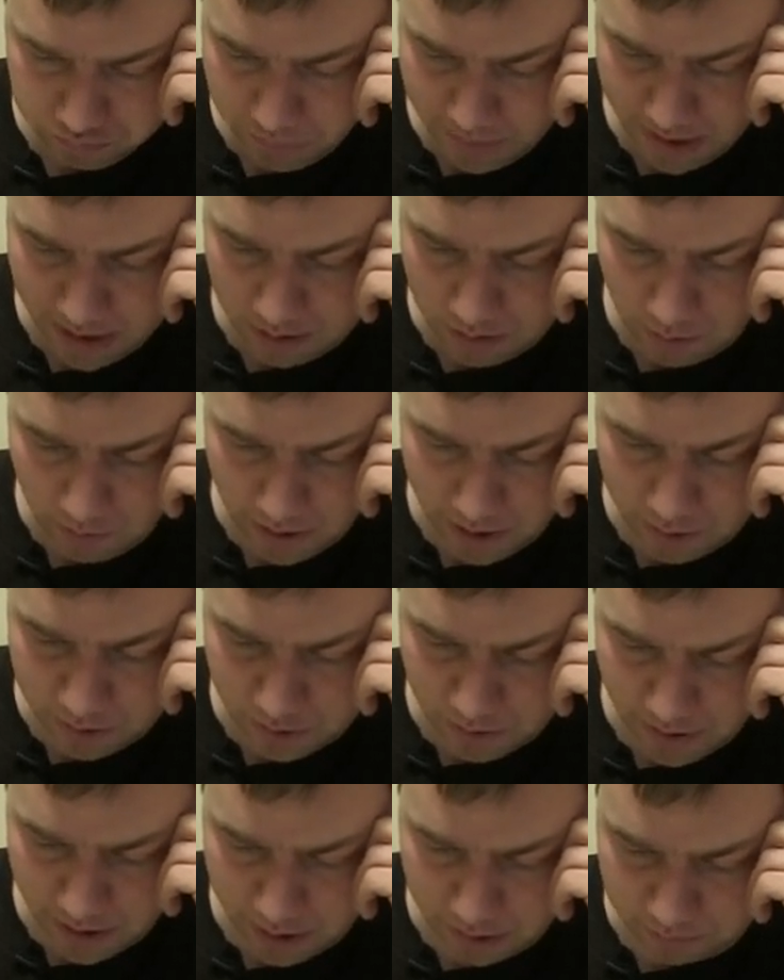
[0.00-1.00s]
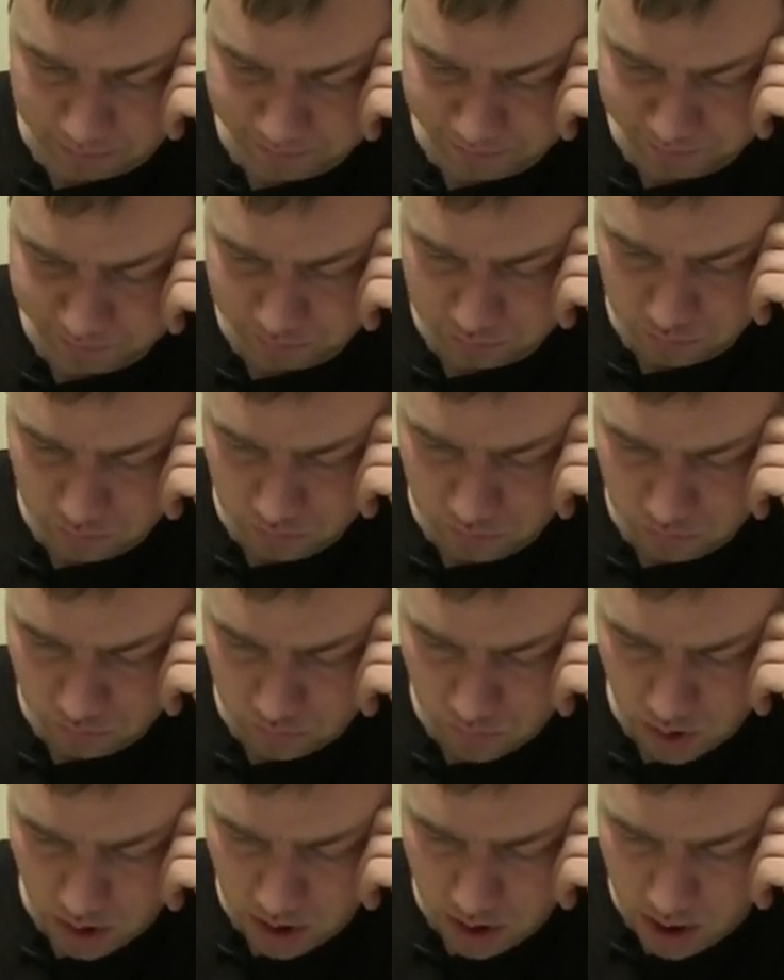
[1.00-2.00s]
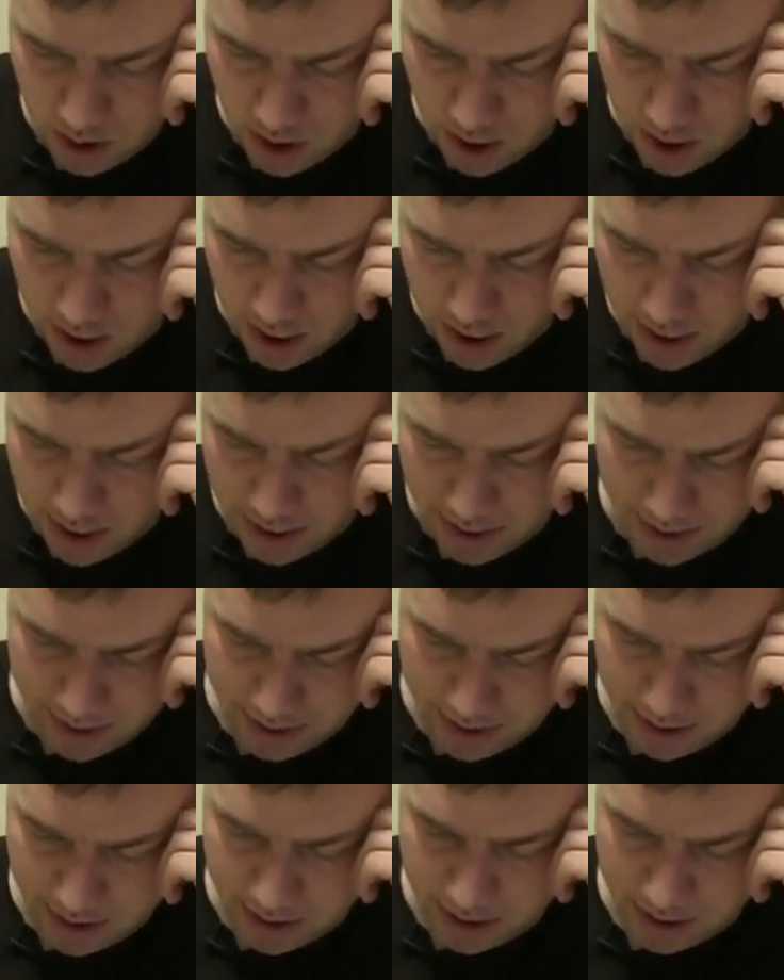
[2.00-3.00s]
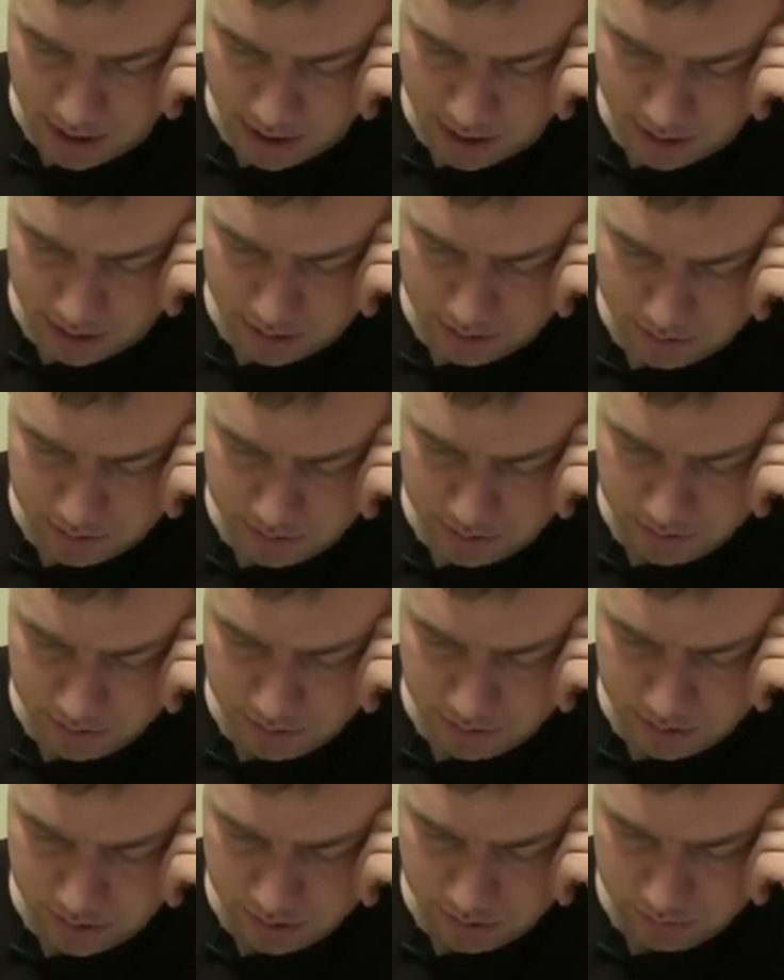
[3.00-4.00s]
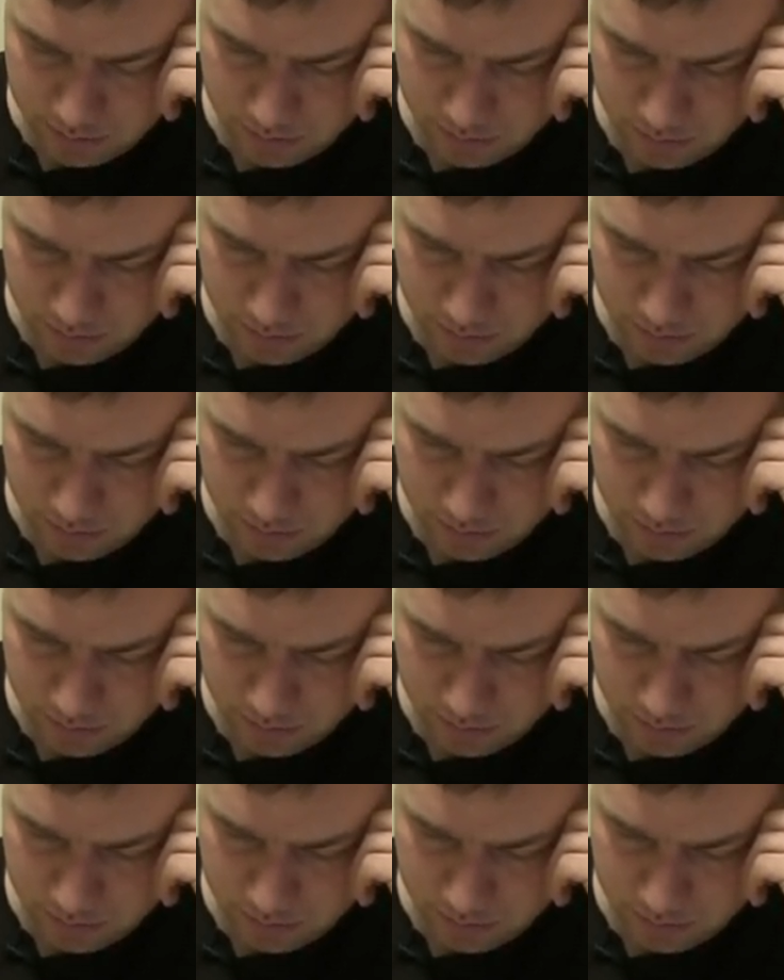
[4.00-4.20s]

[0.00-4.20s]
Yeah, a rhino's a rhino. And